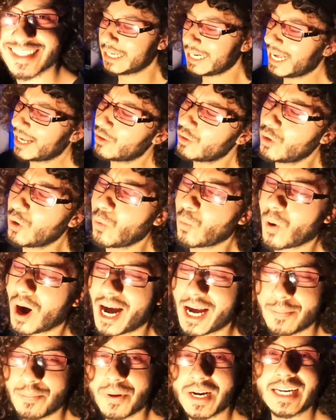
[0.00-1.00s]
And I don't know
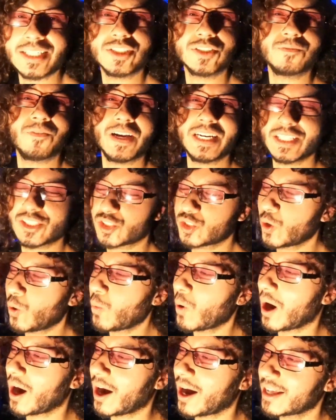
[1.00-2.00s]
why, but I just find it
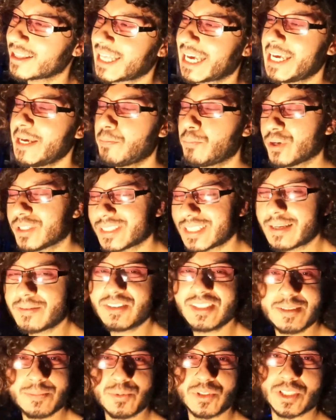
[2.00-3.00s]
so odd that he
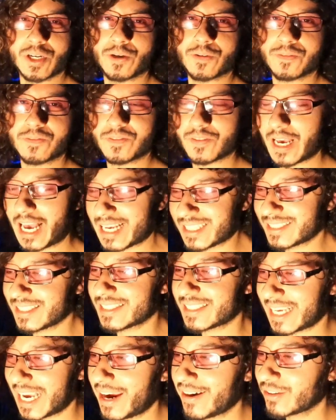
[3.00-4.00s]
presents himself as
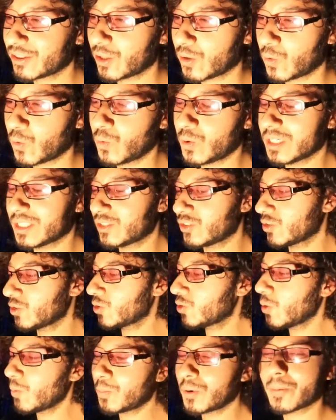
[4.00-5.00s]
this character who is
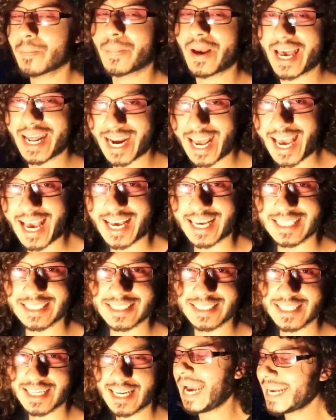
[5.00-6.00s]
super badass